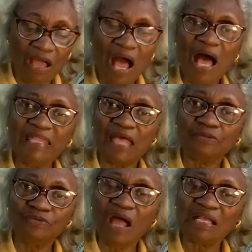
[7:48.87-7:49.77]

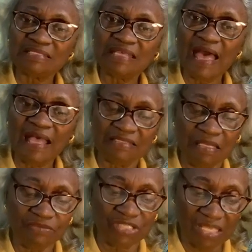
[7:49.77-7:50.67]
God had
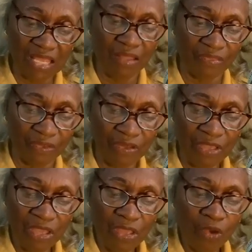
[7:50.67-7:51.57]
reconciled them together.
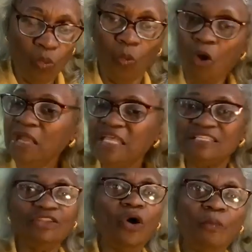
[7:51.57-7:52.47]
One